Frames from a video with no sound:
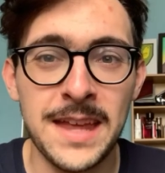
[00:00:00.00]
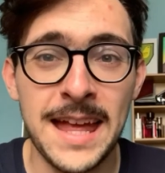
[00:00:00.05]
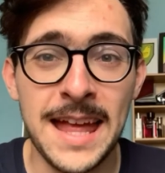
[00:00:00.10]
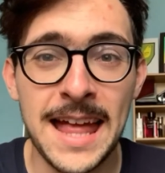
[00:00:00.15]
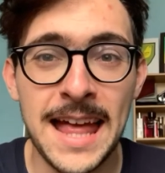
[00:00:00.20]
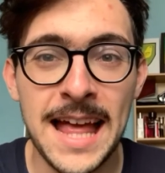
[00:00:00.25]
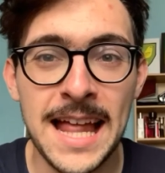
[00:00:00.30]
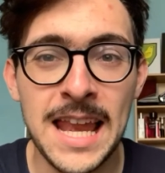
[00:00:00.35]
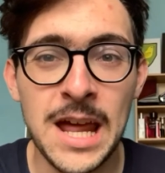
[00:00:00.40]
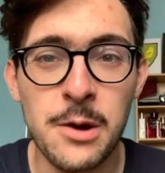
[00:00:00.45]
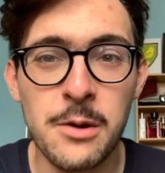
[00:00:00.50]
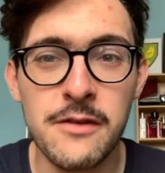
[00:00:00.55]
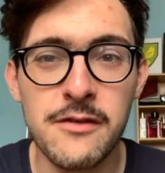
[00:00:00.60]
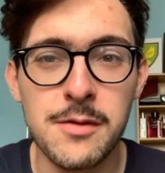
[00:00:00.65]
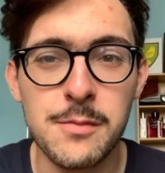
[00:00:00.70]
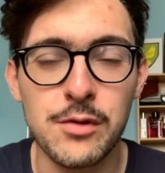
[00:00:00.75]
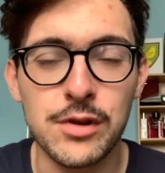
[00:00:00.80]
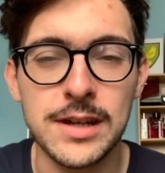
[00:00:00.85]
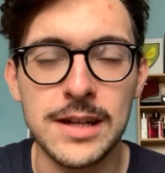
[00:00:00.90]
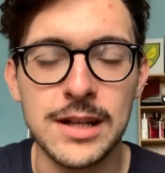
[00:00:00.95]
Hello
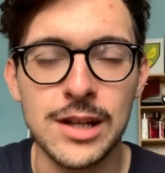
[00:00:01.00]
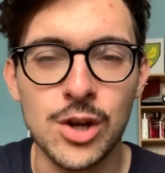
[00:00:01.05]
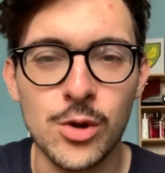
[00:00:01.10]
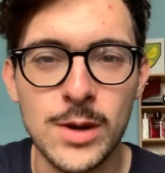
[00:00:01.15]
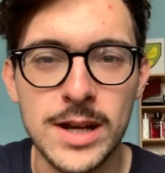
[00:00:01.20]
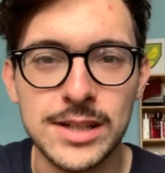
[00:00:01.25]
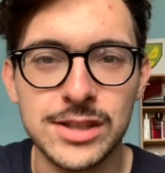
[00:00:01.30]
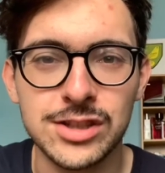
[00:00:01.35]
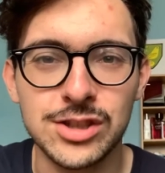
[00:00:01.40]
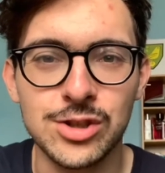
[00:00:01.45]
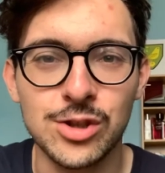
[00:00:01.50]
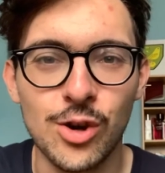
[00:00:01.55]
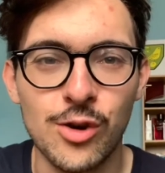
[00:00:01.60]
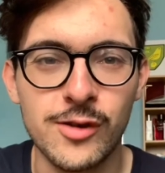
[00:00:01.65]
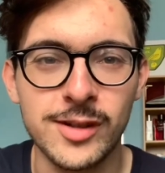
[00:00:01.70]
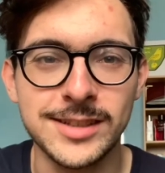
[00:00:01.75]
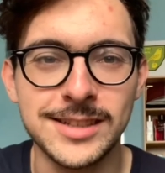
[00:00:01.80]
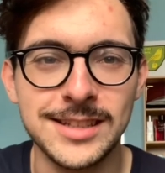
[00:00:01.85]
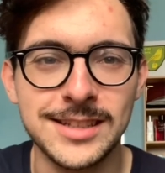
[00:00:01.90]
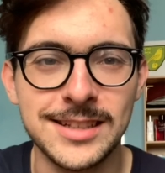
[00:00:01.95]
everybody, Lewis,
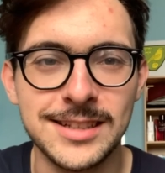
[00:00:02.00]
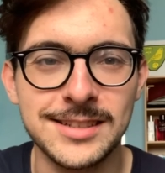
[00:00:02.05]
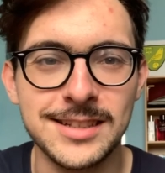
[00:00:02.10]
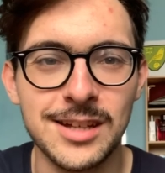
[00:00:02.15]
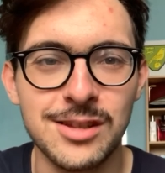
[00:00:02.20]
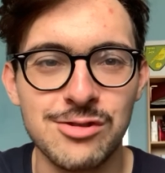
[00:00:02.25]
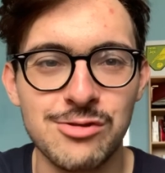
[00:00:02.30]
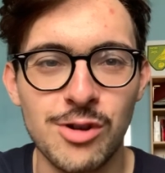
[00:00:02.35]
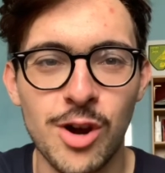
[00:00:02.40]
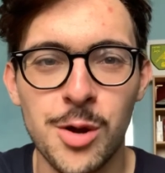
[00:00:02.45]
Norwich City Central.